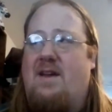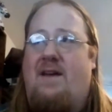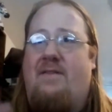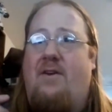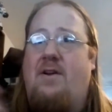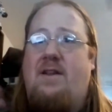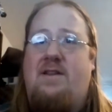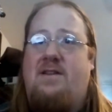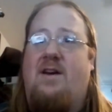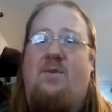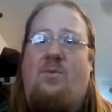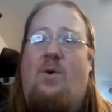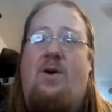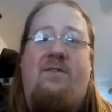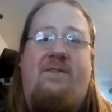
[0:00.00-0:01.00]
I've already
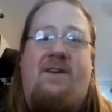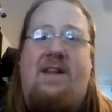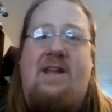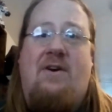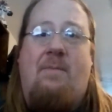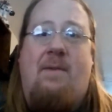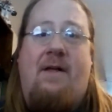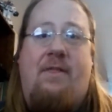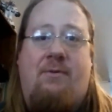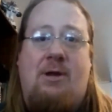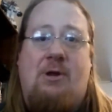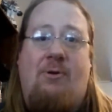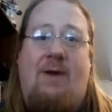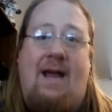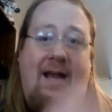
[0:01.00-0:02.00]
done one video about
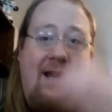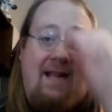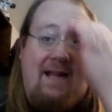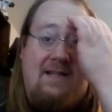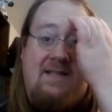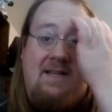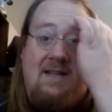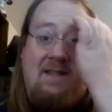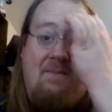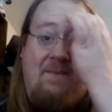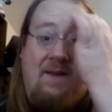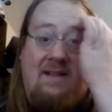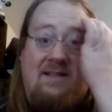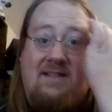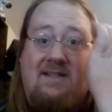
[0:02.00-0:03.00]
Three-Dragon Ante and the
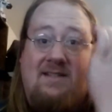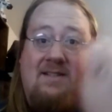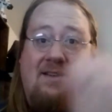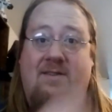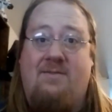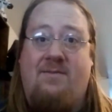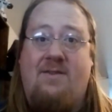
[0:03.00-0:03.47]
basic